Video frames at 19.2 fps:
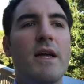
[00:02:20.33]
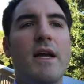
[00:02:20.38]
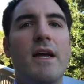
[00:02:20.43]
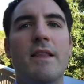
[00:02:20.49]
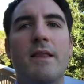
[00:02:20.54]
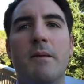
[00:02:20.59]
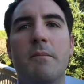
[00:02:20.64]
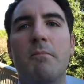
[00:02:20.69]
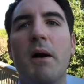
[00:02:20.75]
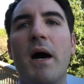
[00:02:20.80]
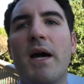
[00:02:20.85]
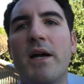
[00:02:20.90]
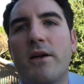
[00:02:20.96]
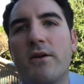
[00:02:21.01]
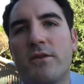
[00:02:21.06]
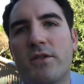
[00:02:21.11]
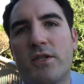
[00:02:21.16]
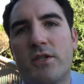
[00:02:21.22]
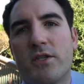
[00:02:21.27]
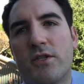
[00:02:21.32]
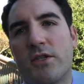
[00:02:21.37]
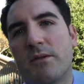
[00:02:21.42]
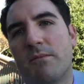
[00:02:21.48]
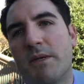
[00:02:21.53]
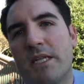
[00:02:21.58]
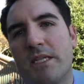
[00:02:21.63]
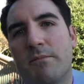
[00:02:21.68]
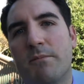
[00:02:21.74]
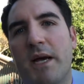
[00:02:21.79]
and then biosis just
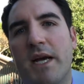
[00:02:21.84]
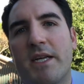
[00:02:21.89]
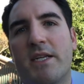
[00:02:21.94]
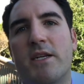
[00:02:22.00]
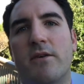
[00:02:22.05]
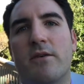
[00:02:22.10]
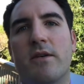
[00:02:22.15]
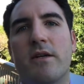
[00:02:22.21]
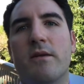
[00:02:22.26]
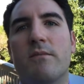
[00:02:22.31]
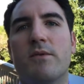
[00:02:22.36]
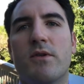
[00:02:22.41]
means bacterium.